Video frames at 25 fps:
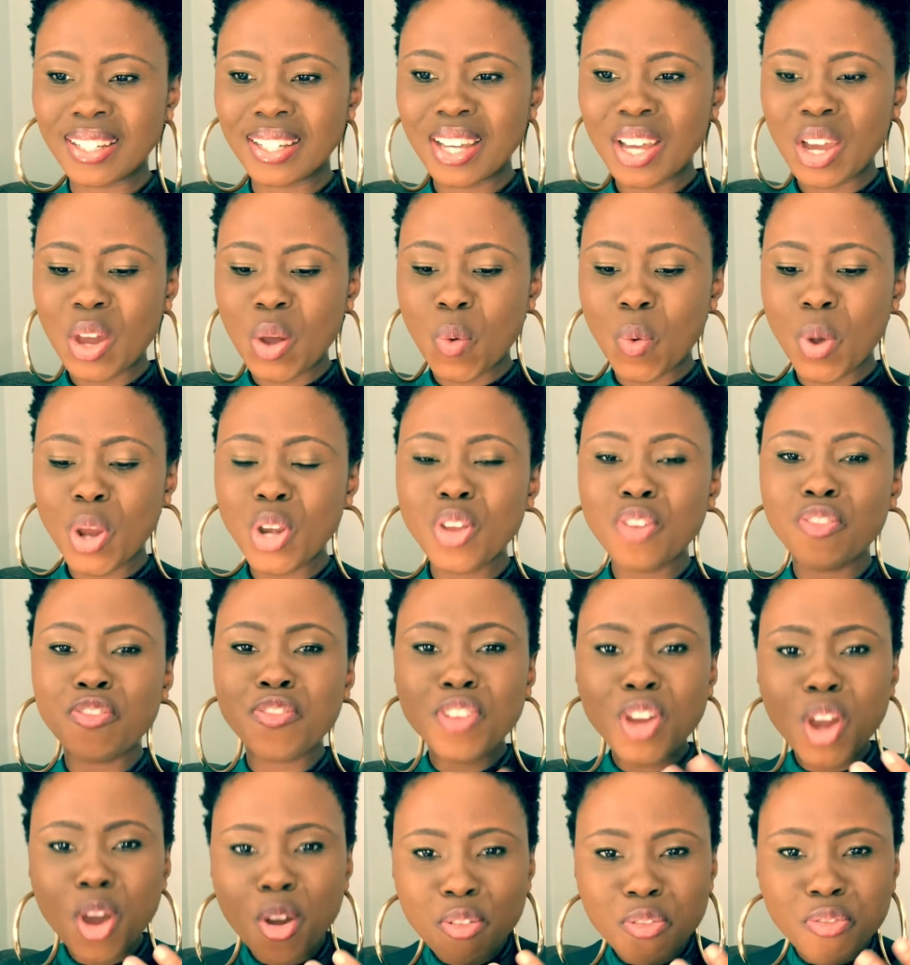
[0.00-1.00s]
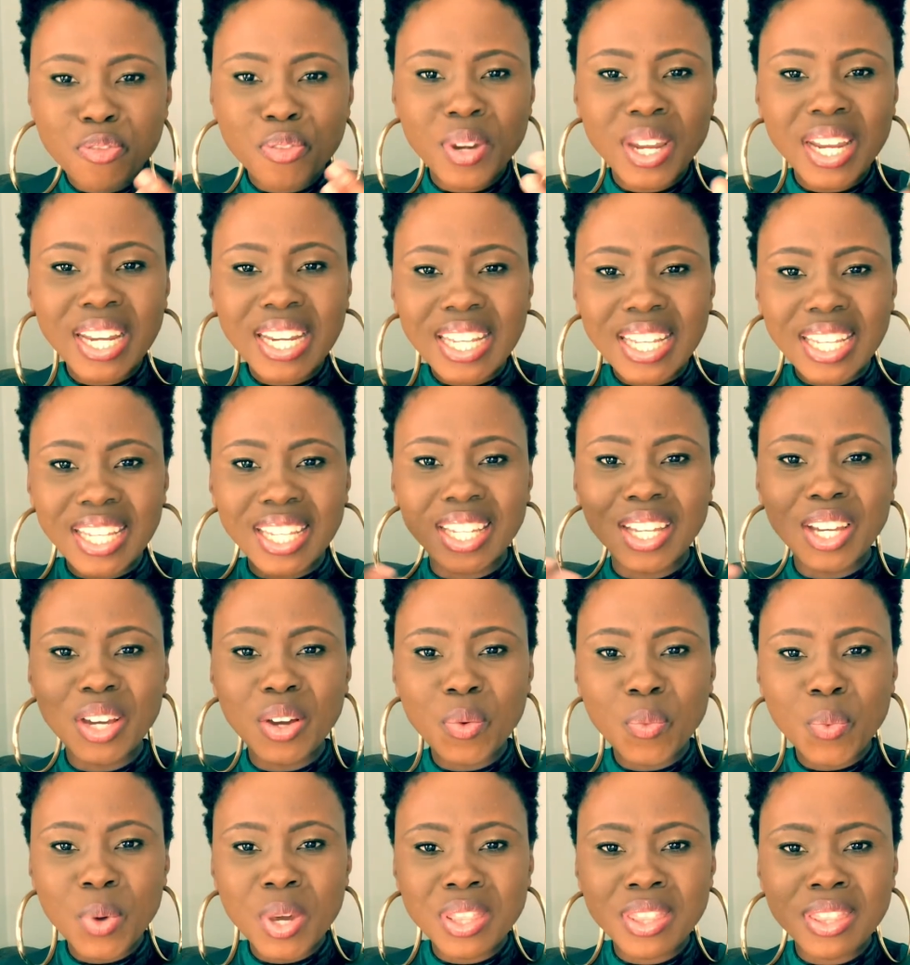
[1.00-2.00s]
When you flow freely
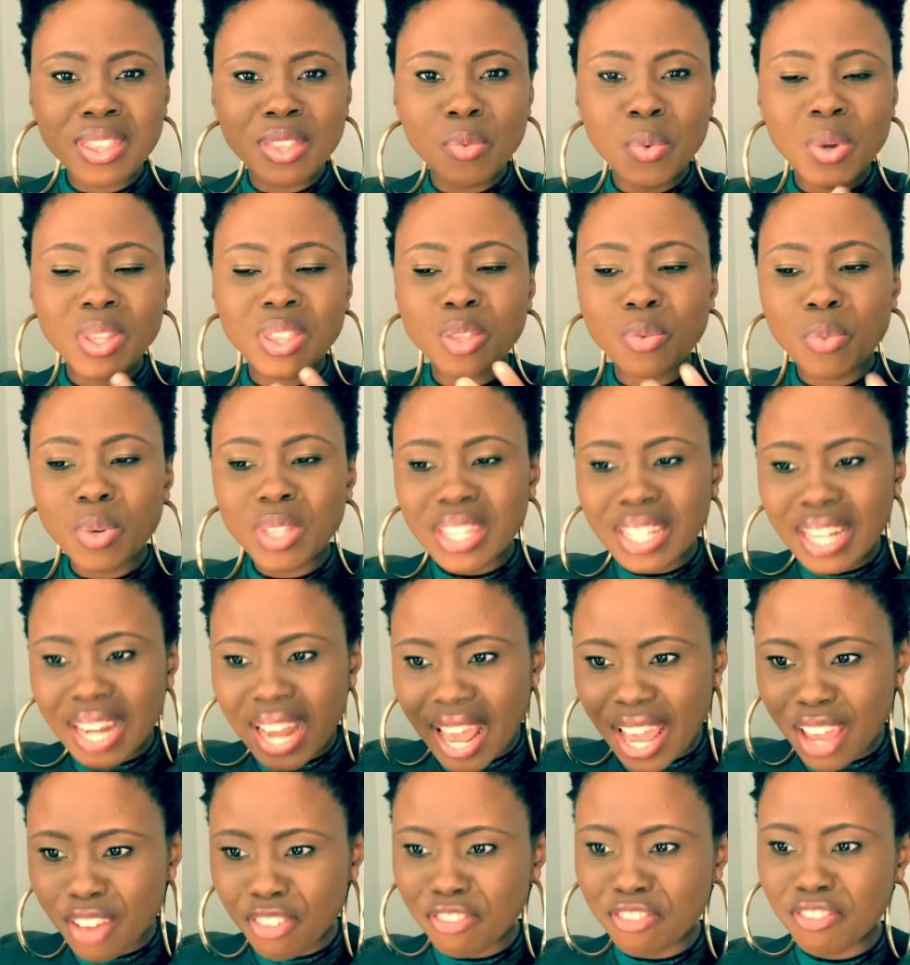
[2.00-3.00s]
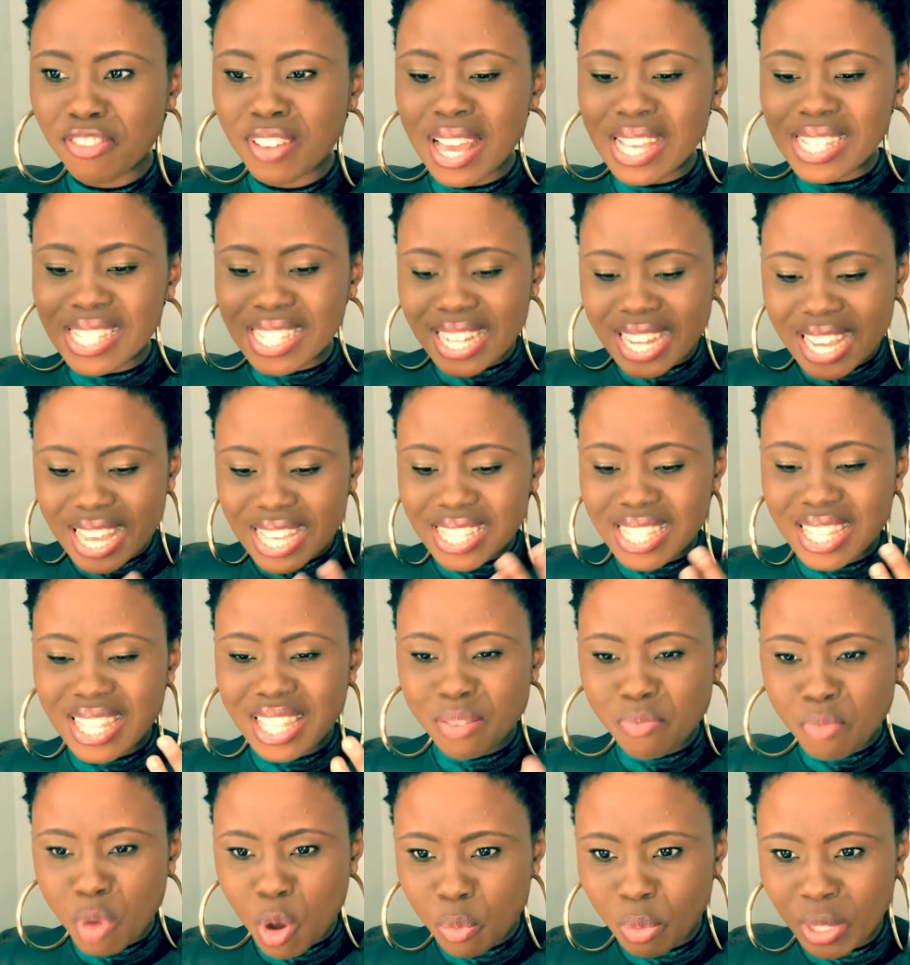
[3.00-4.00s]
with life as it is in the
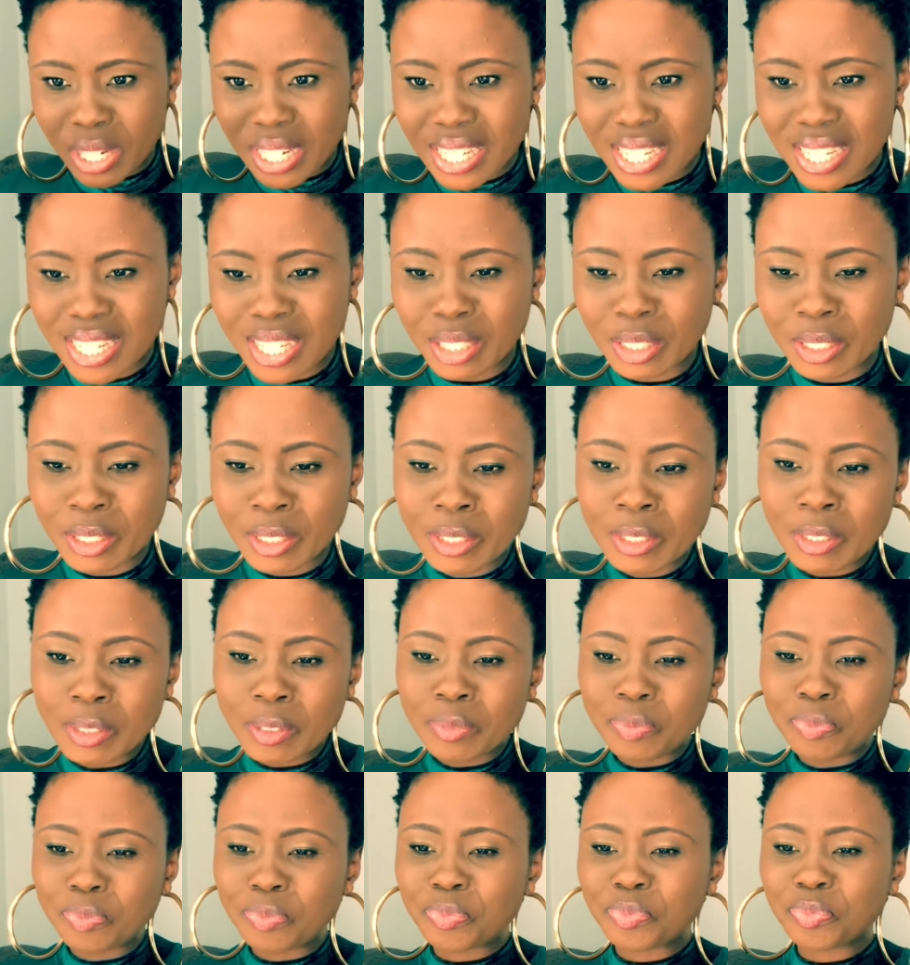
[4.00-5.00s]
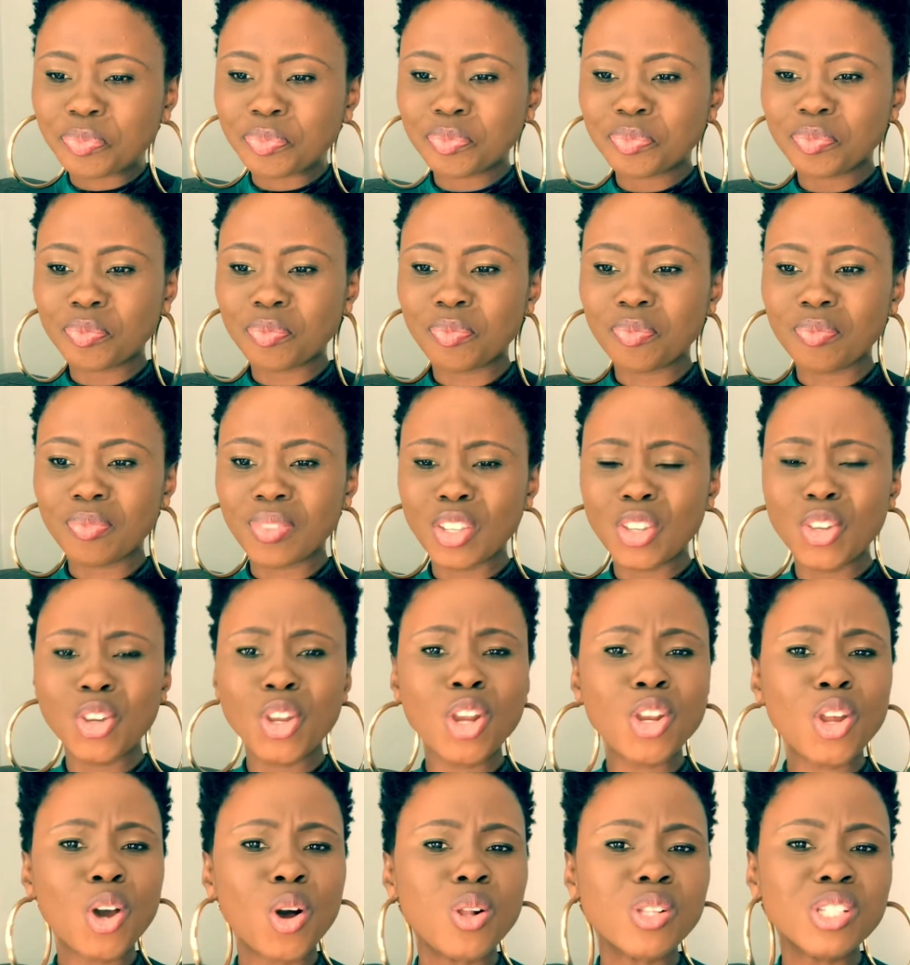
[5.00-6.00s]
moment, you're not
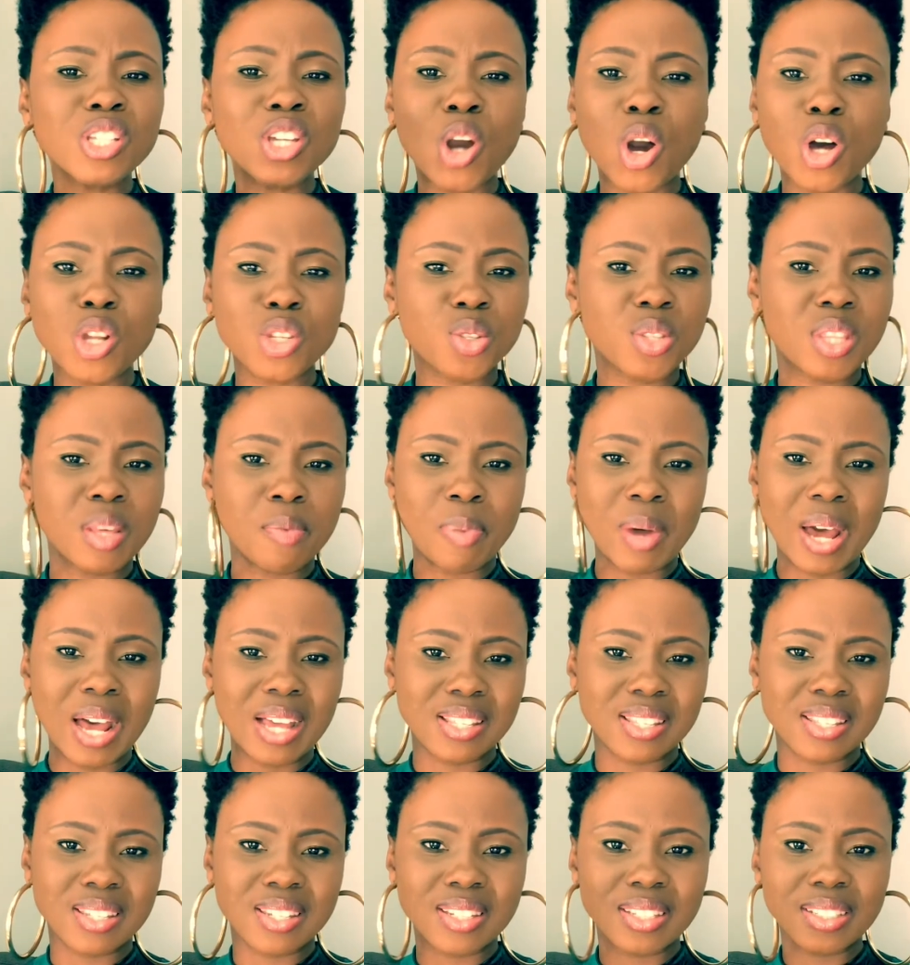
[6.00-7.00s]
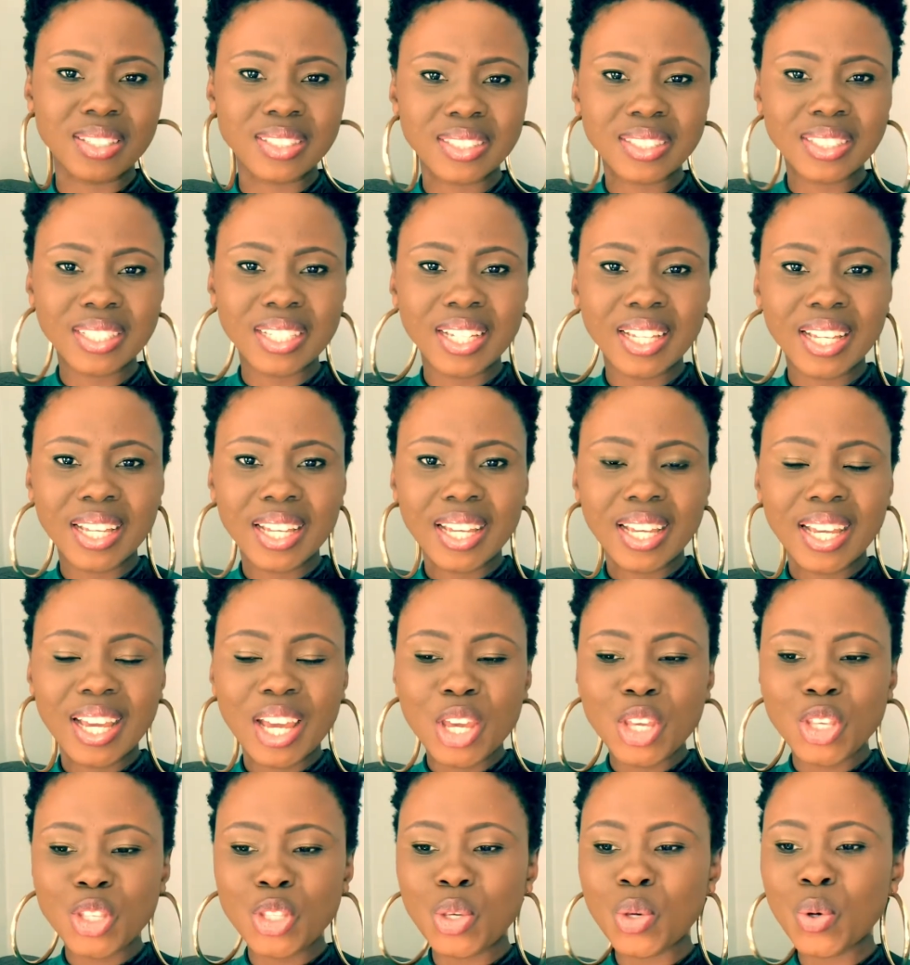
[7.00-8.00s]
holding on to the past.
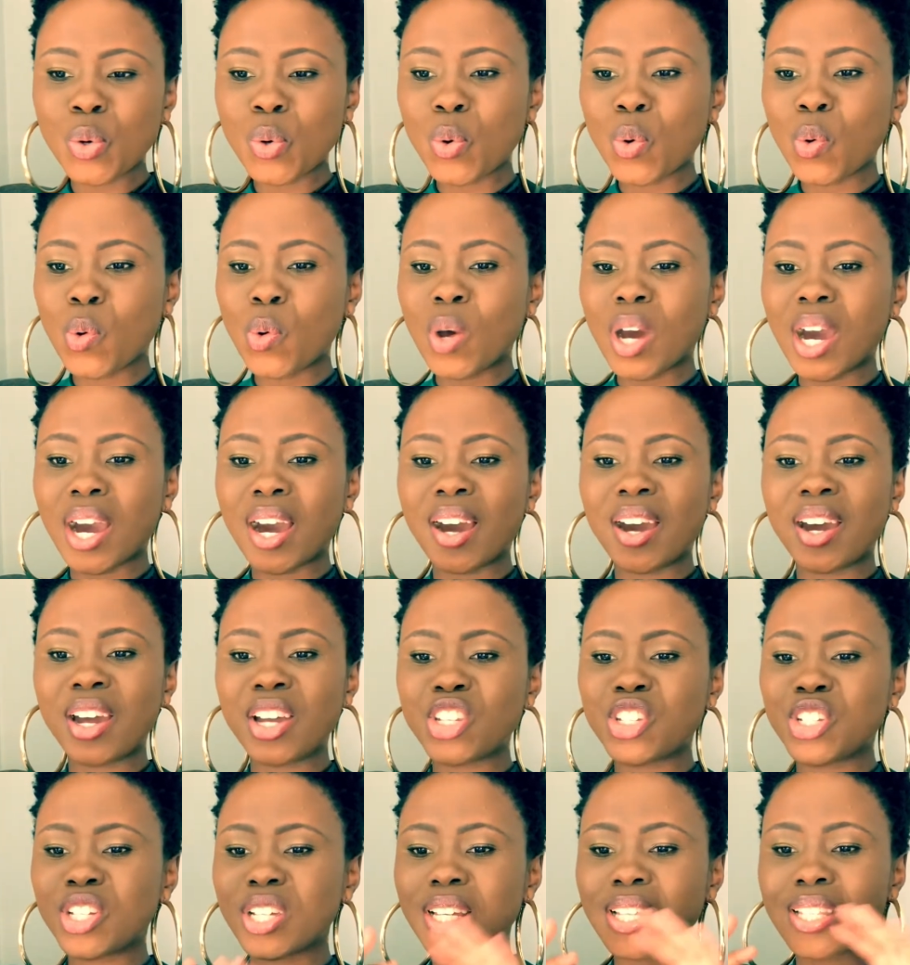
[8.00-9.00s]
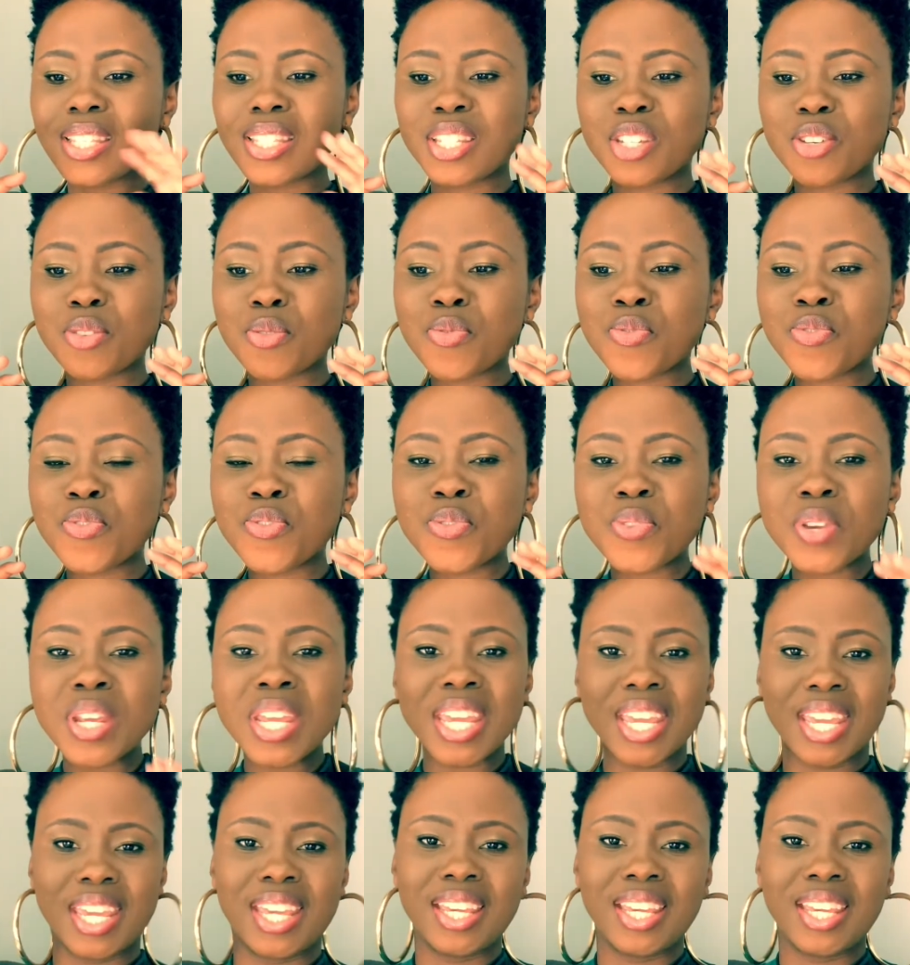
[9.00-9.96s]
You are just free.